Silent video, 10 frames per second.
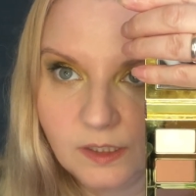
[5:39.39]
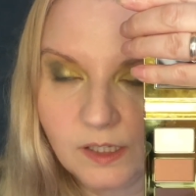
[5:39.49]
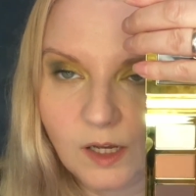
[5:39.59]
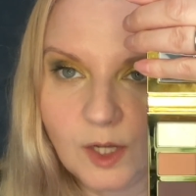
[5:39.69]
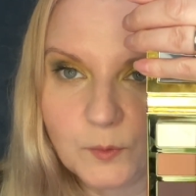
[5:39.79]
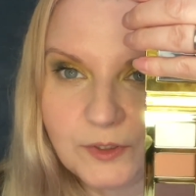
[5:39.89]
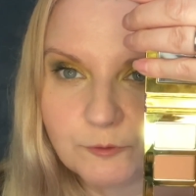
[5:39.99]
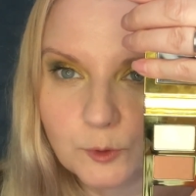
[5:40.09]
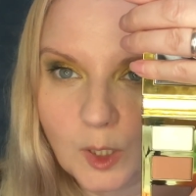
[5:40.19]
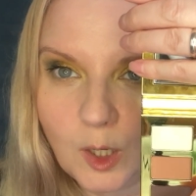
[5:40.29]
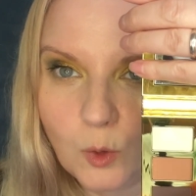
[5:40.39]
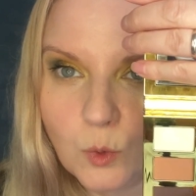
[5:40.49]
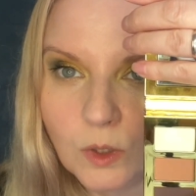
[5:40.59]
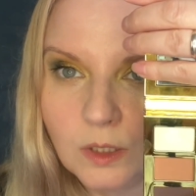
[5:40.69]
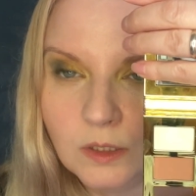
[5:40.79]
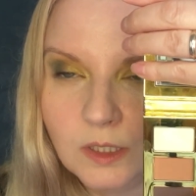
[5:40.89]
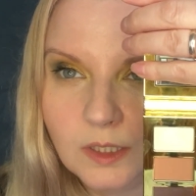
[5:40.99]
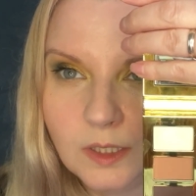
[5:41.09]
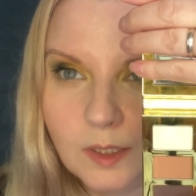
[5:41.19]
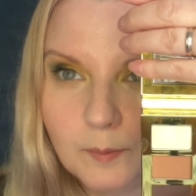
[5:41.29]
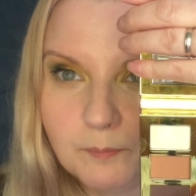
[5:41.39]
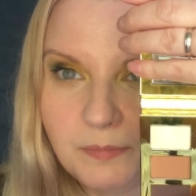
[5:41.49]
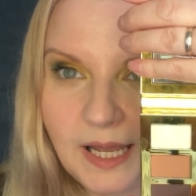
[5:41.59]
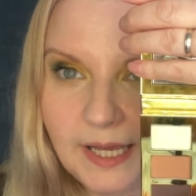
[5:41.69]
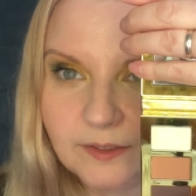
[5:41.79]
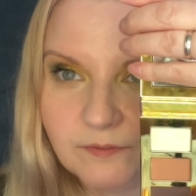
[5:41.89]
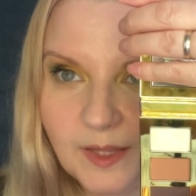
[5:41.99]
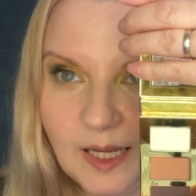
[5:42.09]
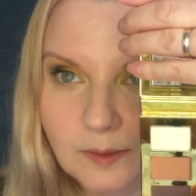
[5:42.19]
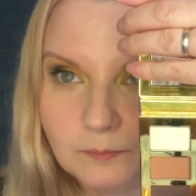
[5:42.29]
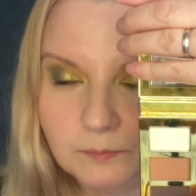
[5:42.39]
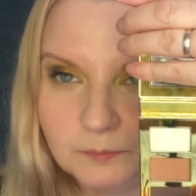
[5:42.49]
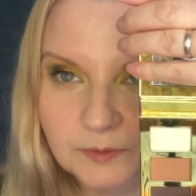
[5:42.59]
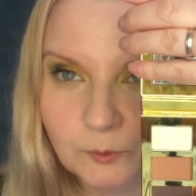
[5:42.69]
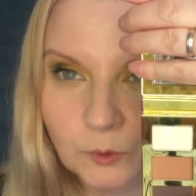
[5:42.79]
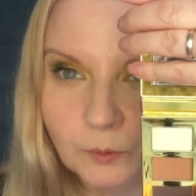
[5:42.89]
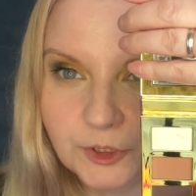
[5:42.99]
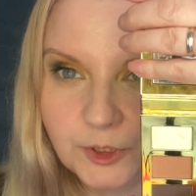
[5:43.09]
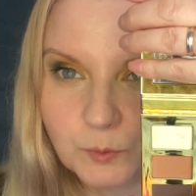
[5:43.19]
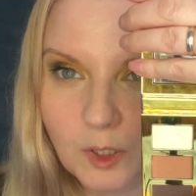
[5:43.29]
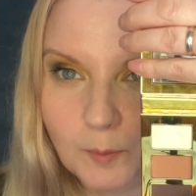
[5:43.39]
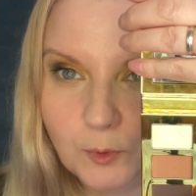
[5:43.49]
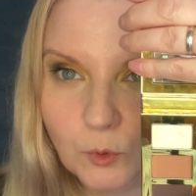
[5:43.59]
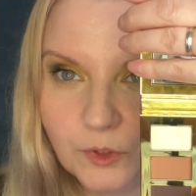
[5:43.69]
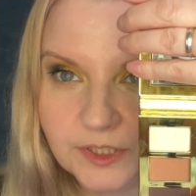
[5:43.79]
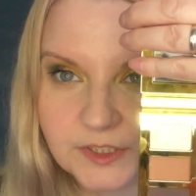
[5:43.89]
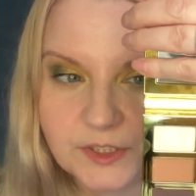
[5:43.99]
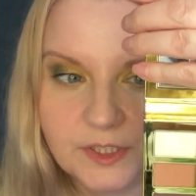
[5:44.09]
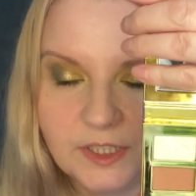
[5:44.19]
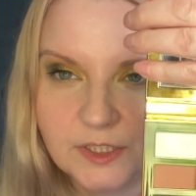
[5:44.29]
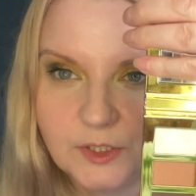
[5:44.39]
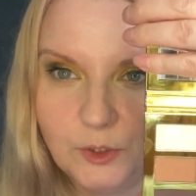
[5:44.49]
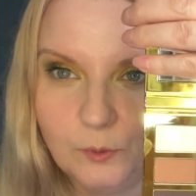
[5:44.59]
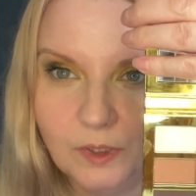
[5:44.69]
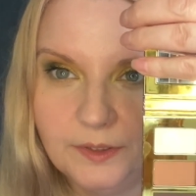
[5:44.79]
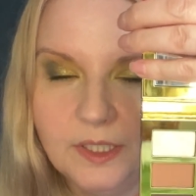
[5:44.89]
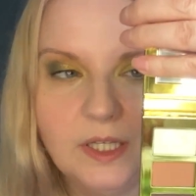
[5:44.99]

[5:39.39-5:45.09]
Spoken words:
I went through a whole pan of that before, which is why I bought this new one.